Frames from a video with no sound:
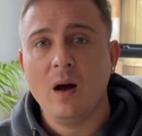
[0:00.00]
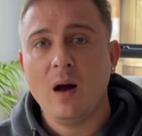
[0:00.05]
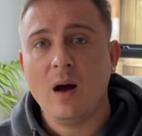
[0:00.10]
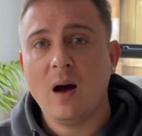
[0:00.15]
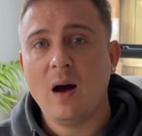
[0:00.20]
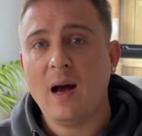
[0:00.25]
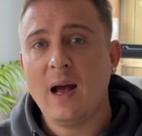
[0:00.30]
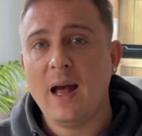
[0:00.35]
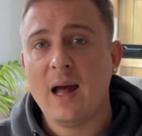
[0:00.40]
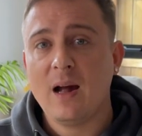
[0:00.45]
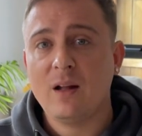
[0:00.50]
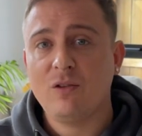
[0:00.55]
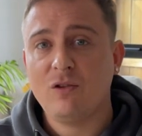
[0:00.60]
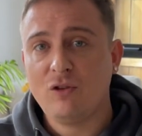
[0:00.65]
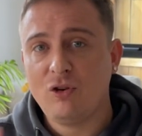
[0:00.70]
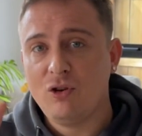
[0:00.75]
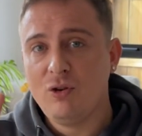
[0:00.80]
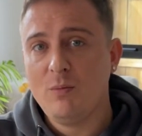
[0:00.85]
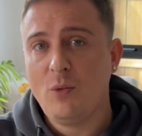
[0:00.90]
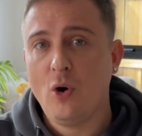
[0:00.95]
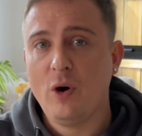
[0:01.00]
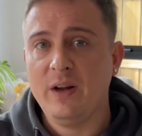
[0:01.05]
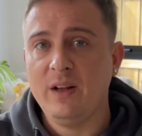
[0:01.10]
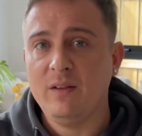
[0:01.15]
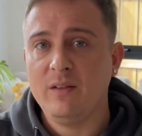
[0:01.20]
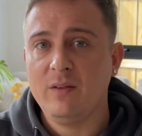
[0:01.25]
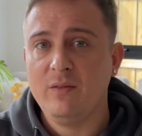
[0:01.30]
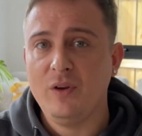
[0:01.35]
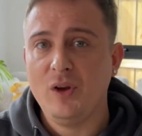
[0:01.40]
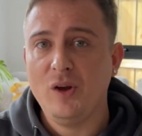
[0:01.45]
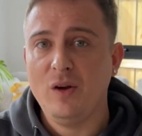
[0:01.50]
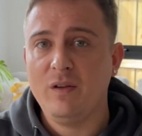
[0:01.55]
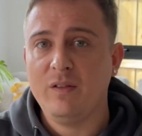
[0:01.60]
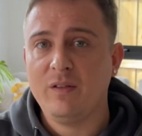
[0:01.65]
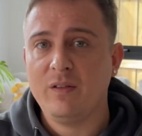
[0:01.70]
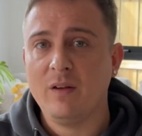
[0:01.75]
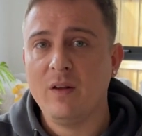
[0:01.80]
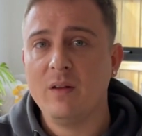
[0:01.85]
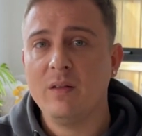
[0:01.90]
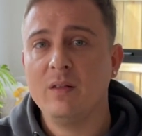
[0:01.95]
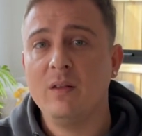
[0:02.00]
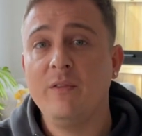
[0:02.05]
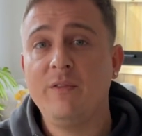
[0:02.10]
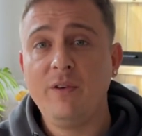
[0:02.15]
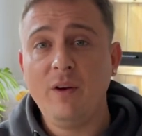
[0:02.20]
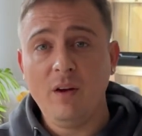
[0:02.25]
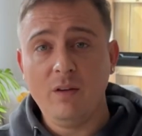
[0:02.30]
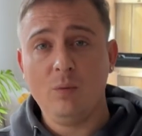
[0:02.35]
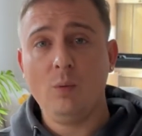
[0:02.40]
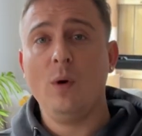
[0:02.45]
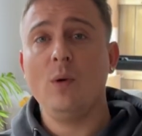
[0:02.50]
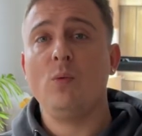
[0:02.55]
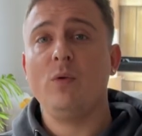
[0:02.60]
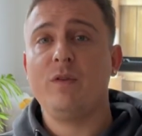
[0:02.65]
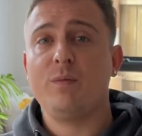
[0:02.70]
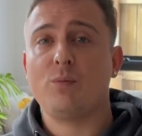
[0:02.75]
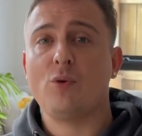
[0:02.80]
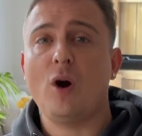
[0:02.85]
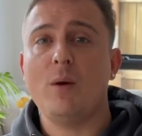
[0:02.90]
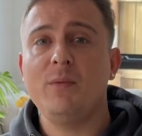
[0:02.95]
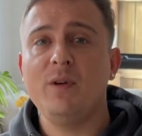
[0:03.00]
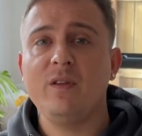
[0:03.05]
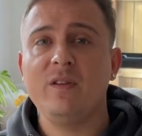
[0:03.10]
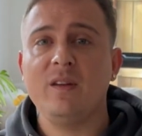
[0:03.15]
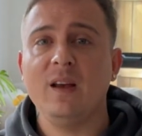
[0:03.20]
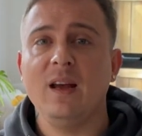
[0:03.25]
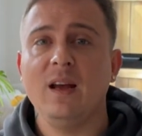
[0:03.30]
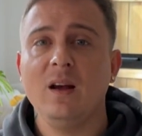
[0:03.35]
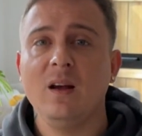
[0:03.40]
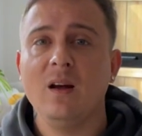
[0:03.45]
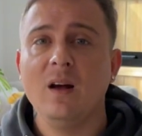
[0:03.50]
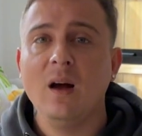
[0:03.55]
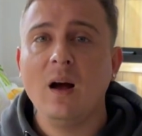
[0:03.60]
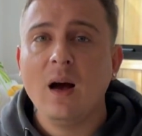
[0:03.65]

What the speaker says: I had 2 more interviews. The first one was promising.